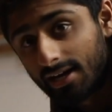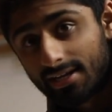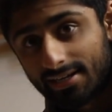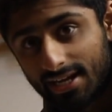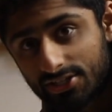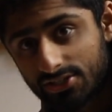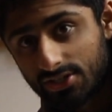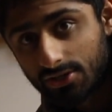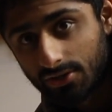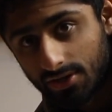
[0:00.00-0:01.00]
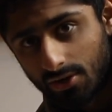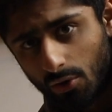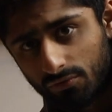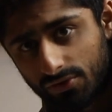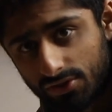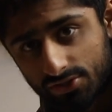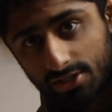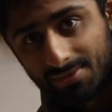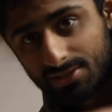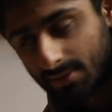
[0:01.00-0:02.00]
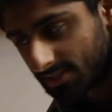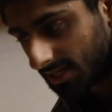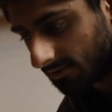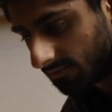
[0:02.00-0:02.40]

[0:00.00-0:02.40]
next year, hopefully there's gonna be some exciting